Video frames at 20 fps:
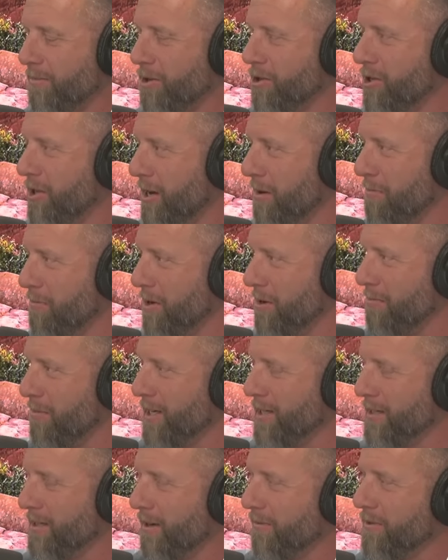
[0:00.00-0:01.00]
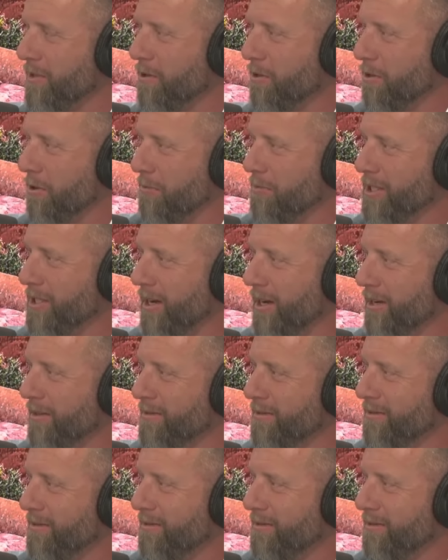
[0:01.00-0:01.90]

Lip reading: the champion based off of circumstance.